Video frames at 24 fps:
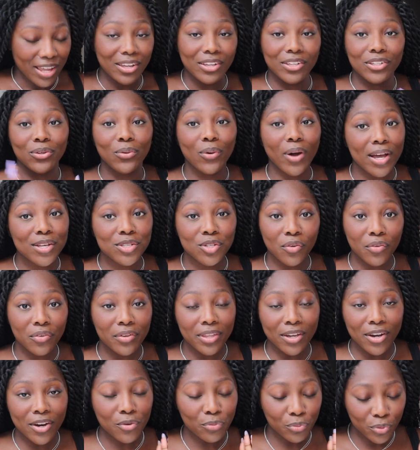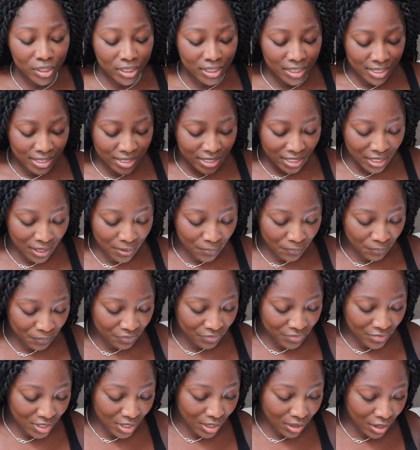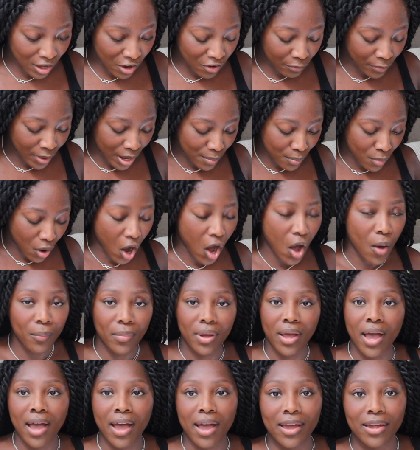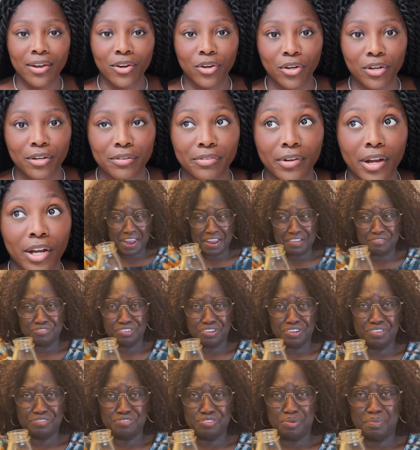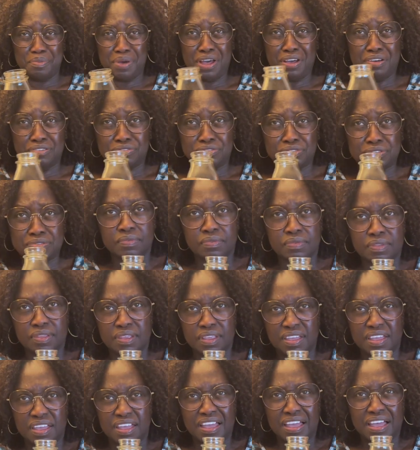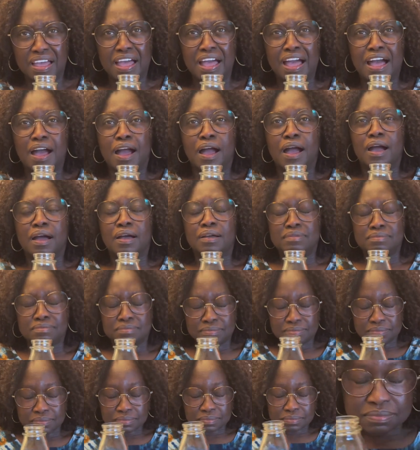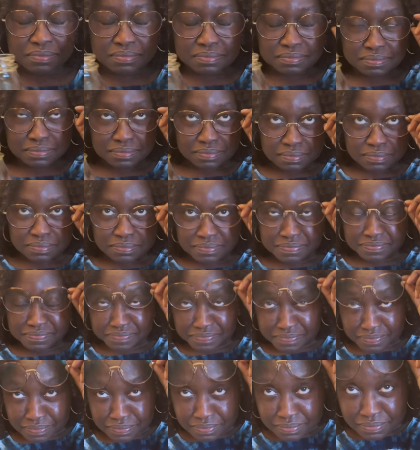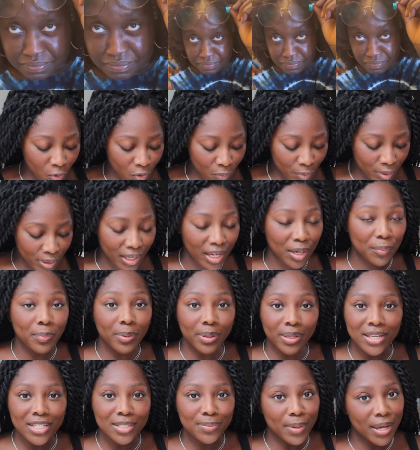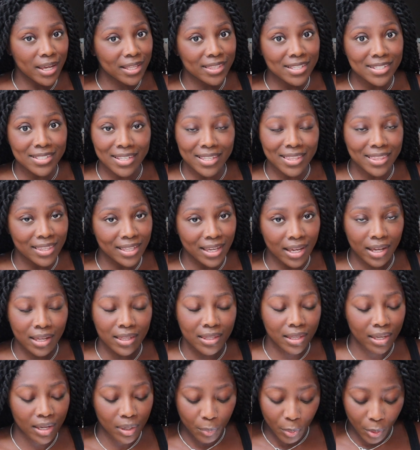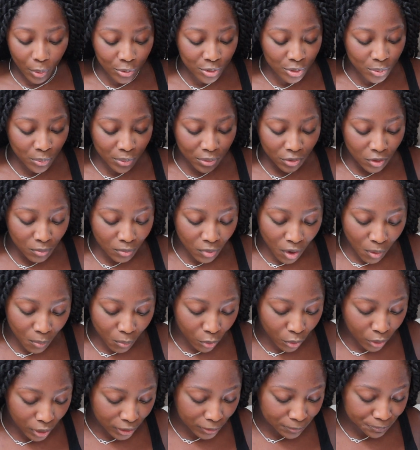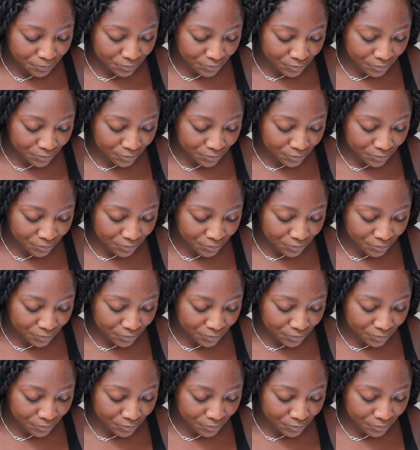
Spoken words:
you guys over there really seem to love my mom and her French accent. We did a video and people really liked it. So people have been like, please make this a thing, like post with your mom more.